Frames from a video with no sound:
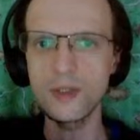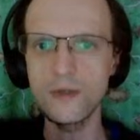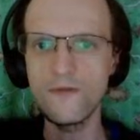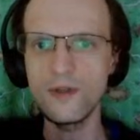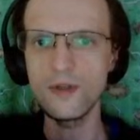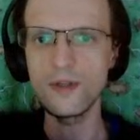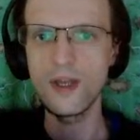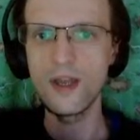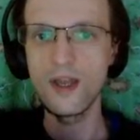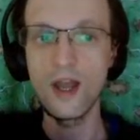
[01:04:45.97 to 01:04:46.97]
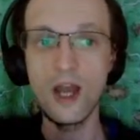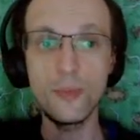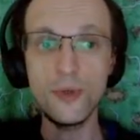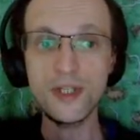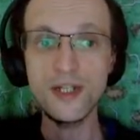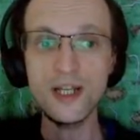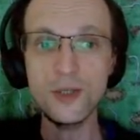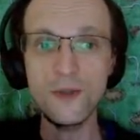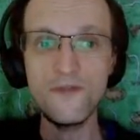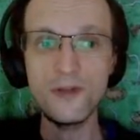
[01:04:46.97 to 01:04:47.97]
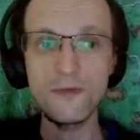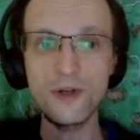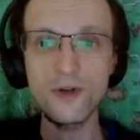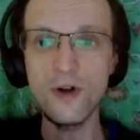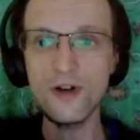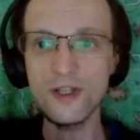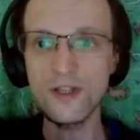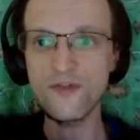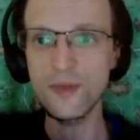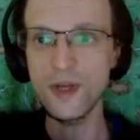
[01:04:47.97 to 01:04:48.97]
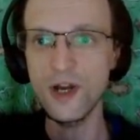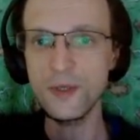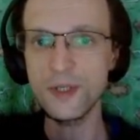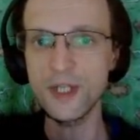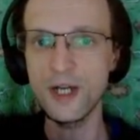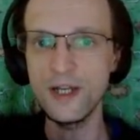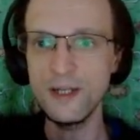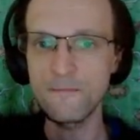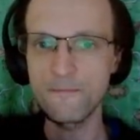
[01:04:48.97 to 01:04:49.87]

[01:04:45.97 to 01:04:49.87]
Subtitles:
to the field. And blue is connecting to the field regardless from the other side.